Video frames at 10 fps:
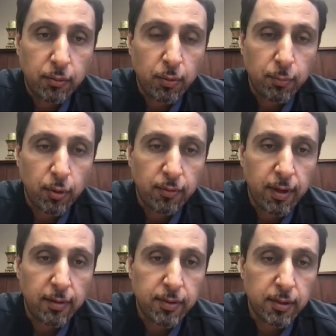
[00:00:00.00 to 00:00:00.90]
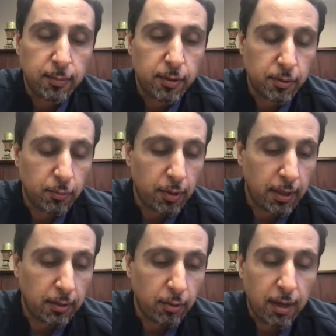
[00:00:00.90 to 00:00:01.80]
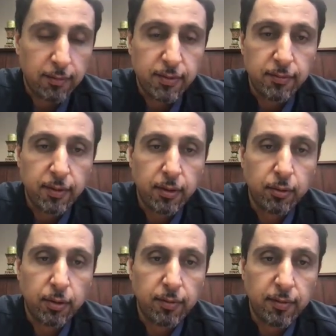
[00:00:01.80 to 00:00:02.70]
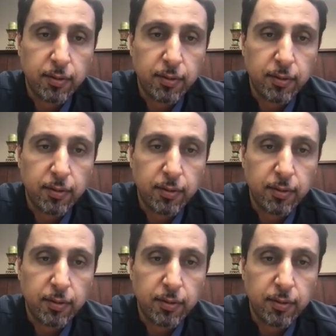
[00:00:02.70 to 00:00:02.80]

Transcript: to 1.5 centimeters square, and you have severe aortic valve